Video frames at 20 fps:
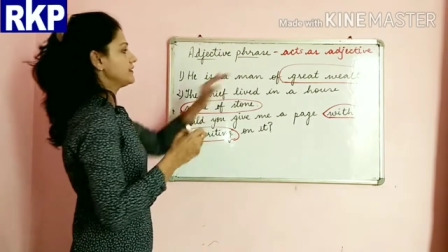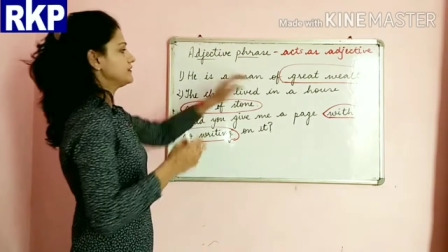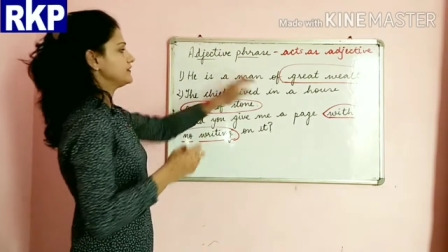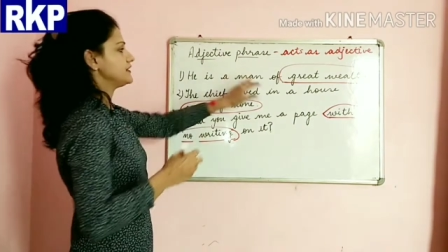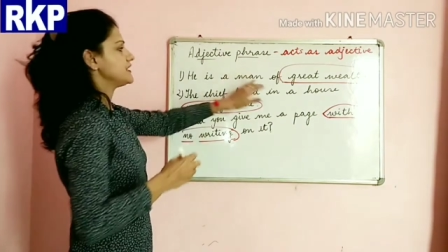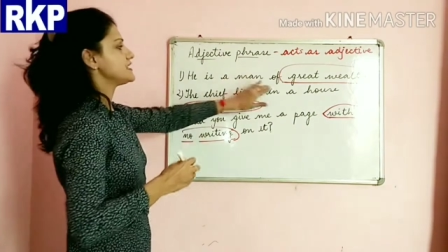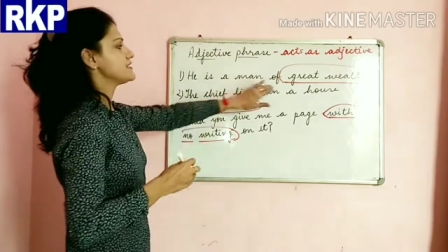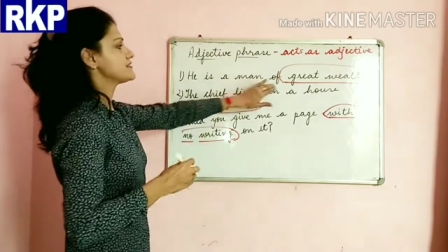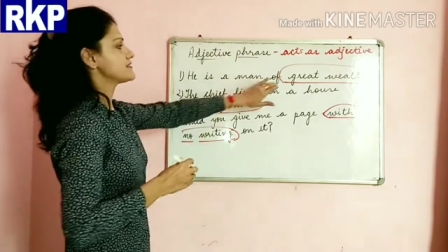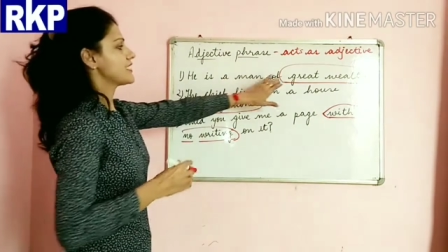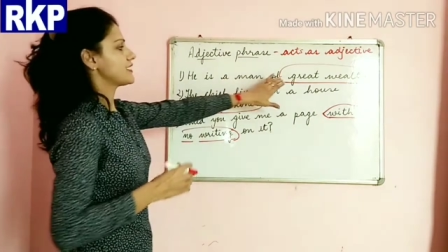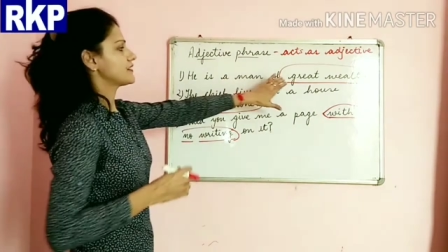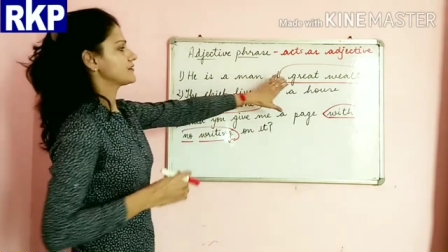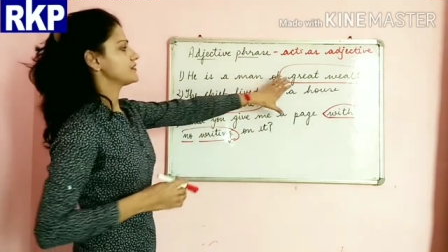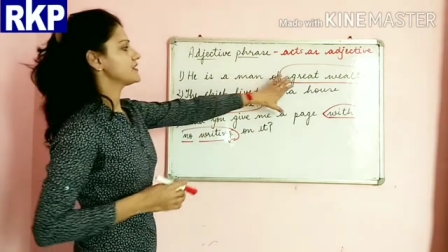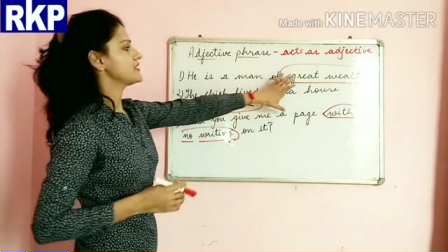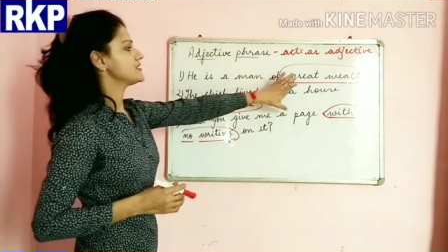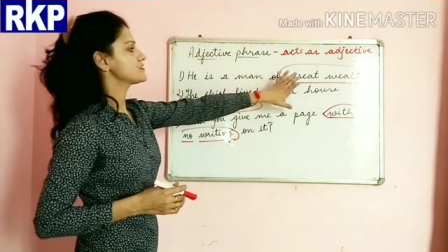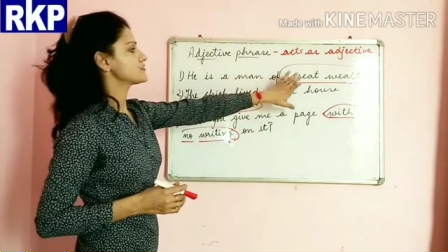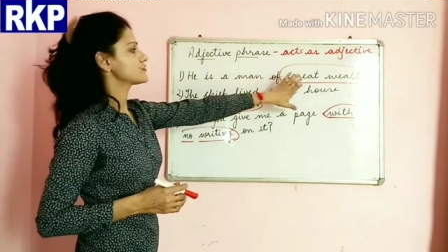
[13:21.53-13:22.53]

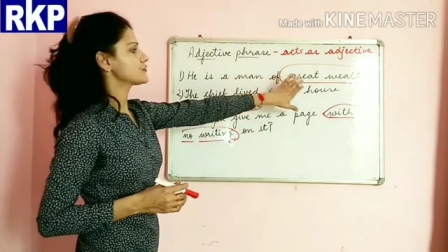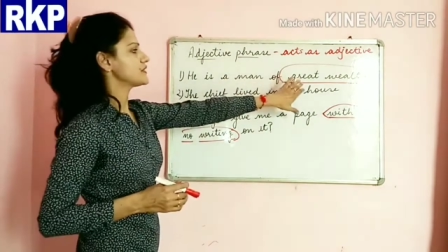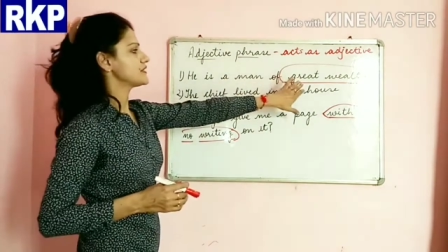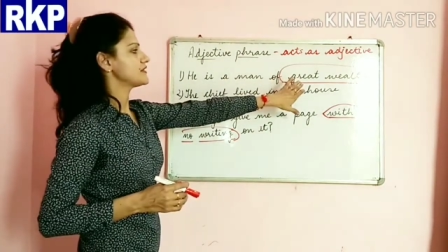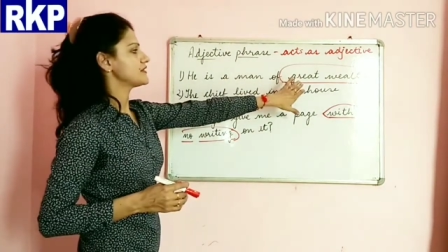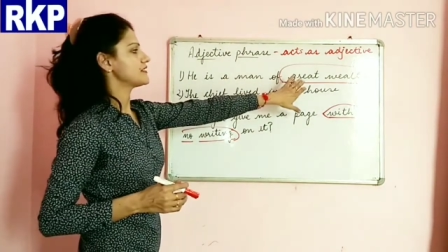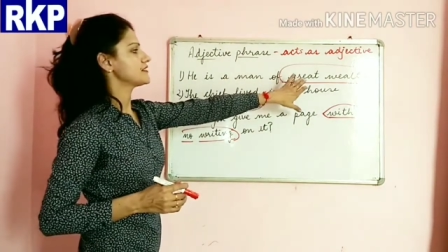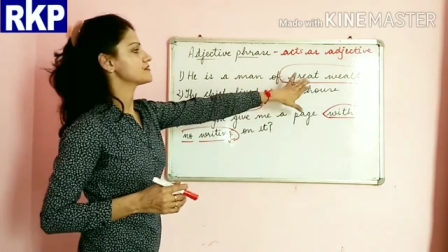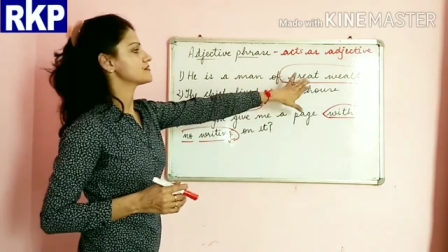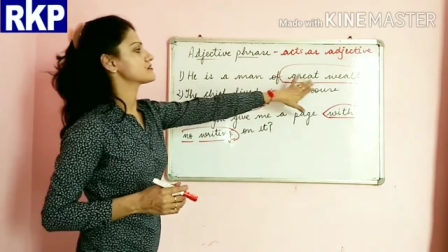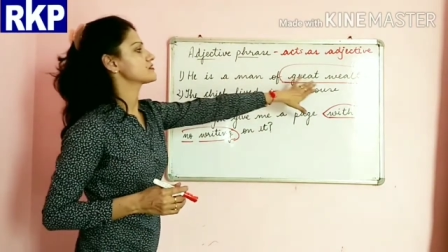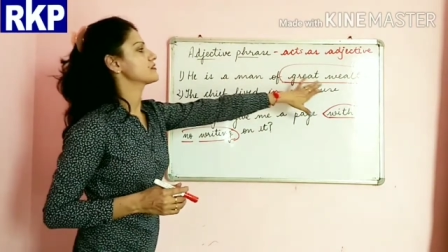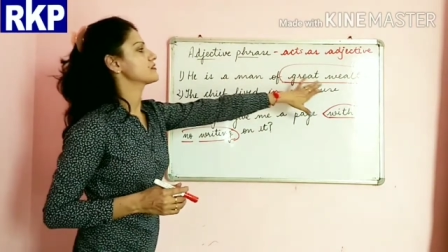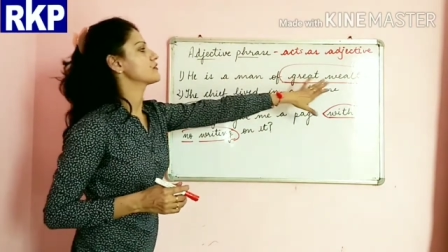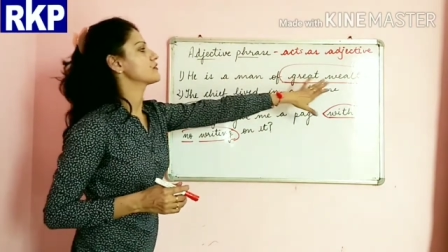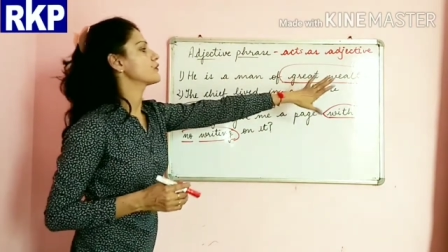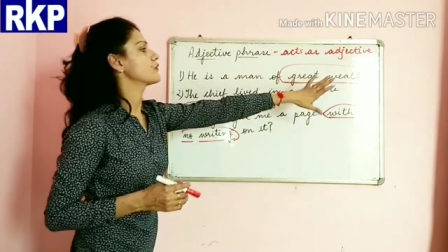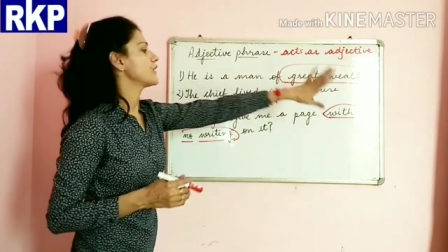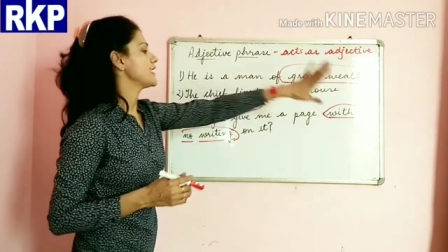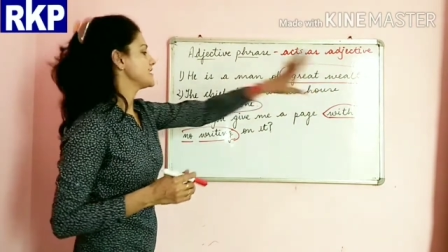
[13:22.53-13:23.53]
these three things:
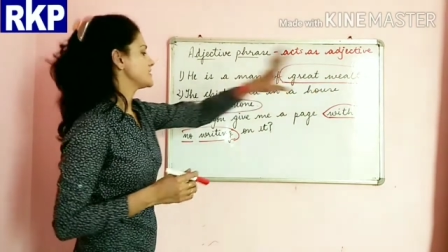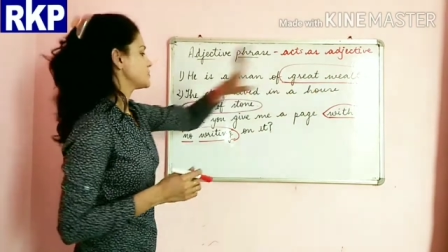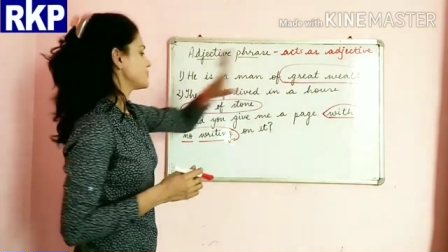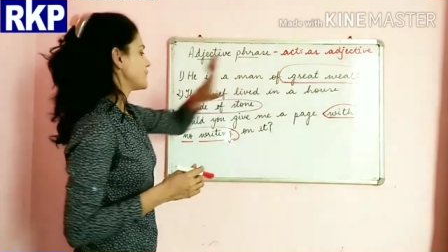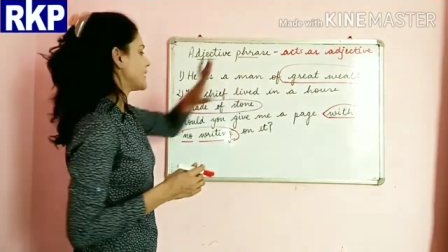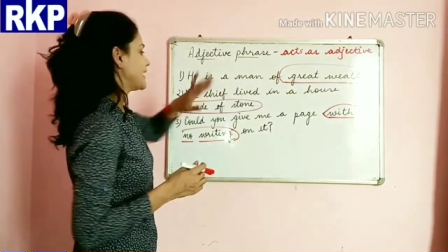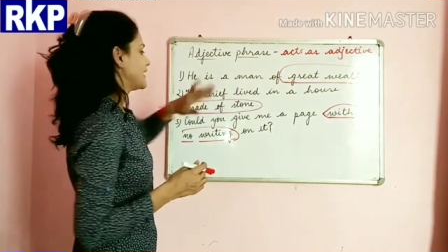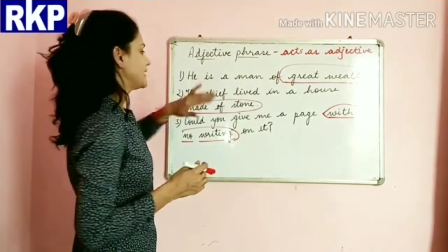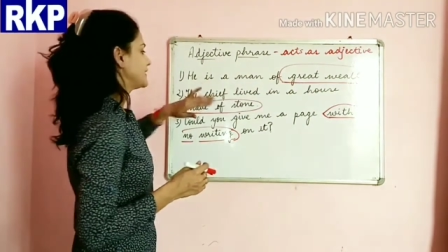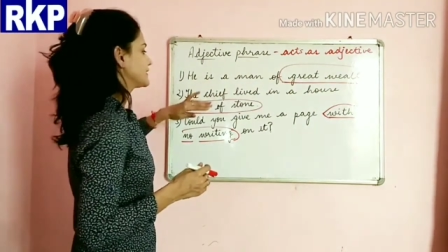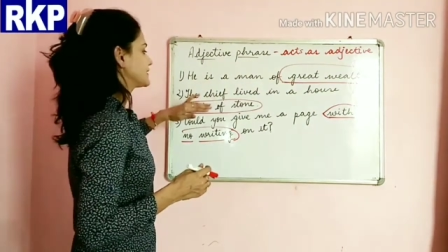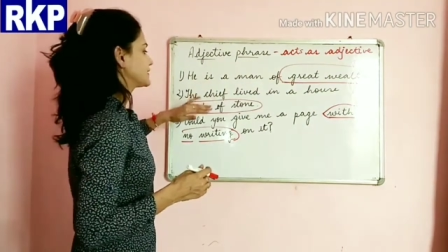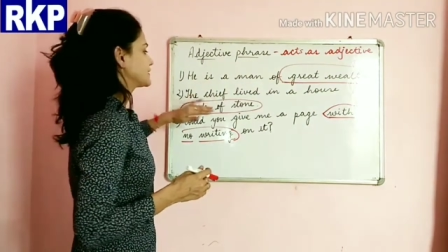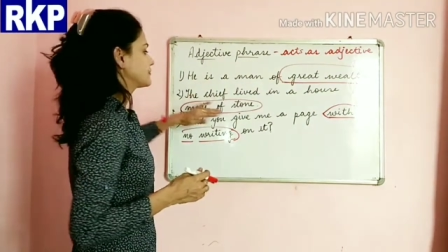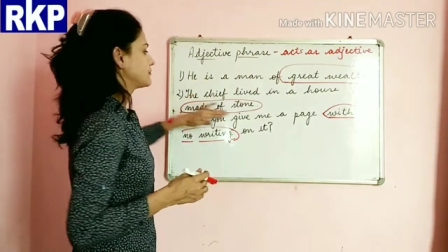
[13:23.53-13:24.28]
great wealth,